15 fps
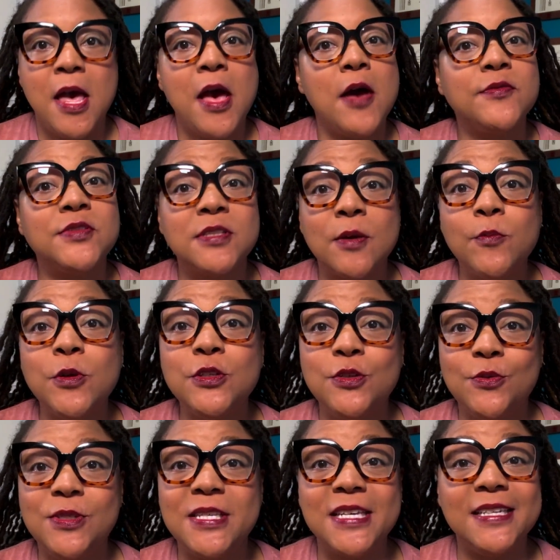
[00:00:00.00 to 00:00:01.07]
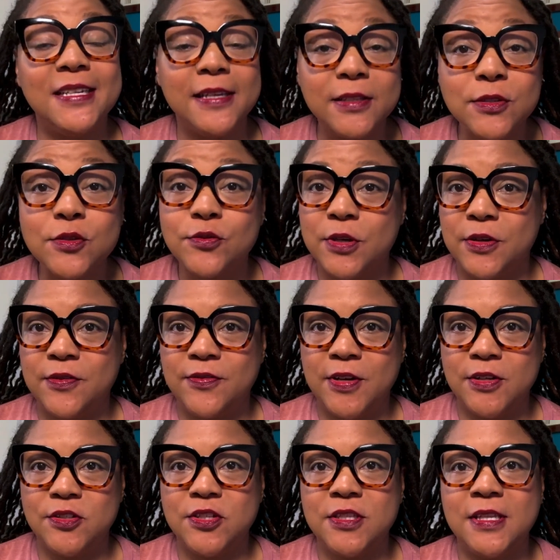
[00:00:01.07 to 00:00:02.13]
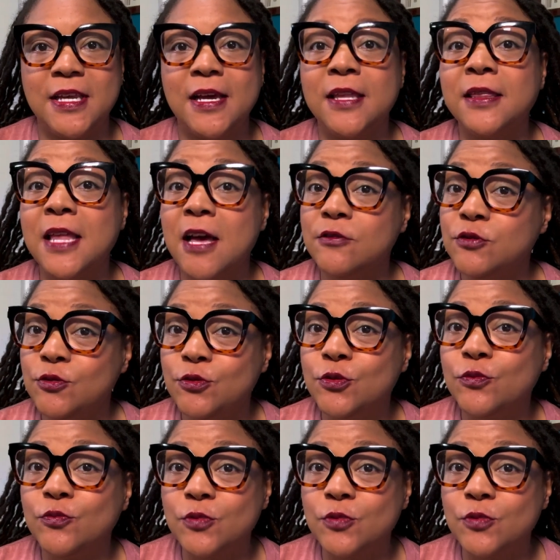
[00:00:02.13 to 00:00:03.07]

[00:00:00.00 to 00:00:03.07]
of someone using an Illustrator function that allows you to